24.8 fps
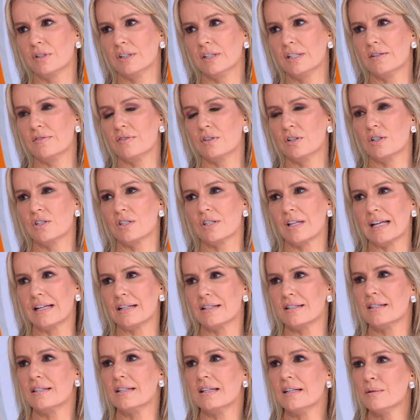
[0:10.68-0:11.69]
relievers like
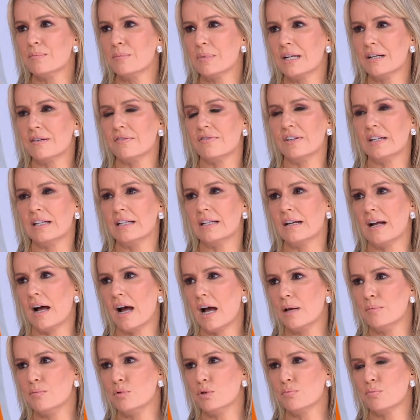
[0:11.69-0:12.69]
acetaminophen,
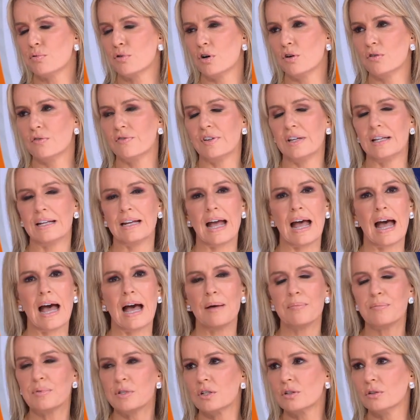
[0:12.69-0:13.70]
ibuprofen,
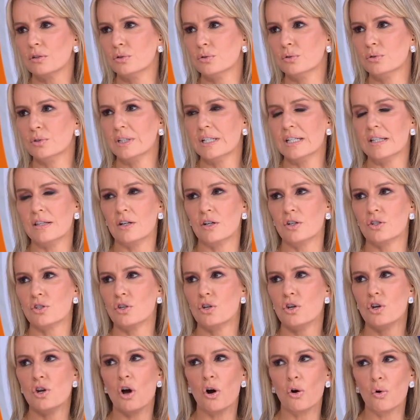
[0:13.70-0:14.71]
absolutely. There's
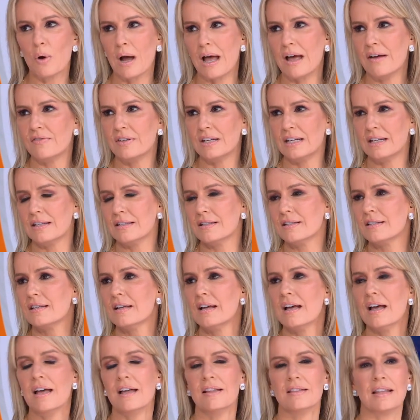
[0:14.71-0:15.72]
no evidence
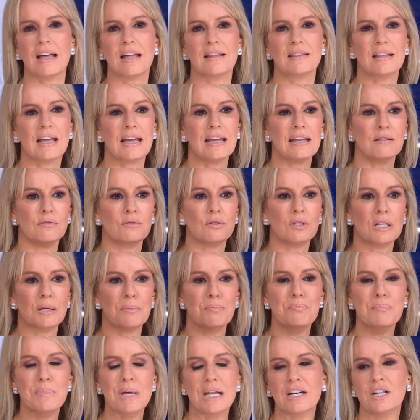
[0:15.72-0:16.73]
that they
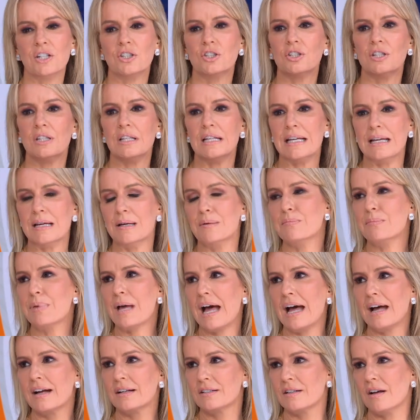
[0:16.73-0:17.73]
diminish the
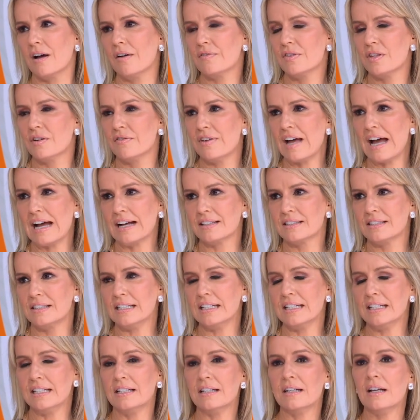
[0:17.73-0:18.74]
impact of the
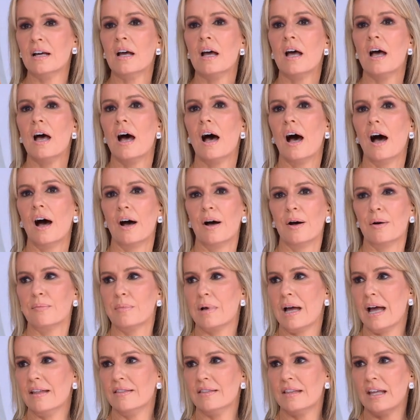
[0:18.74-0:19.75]
vaccine. Um,
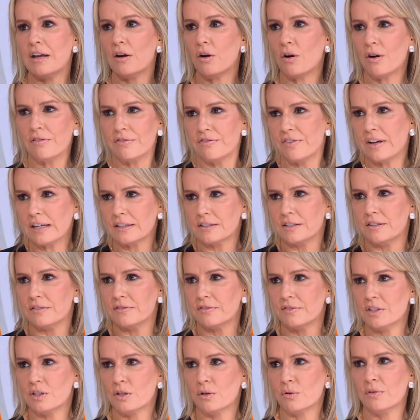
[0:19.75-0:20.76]
and they are effective.
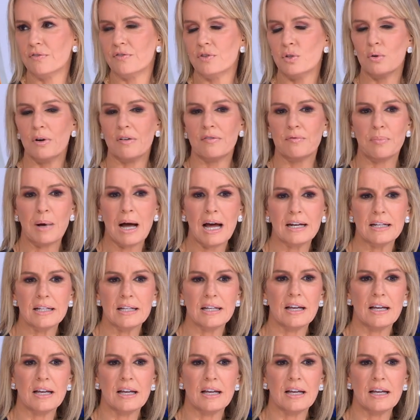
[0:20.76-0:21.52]
You know, if you have body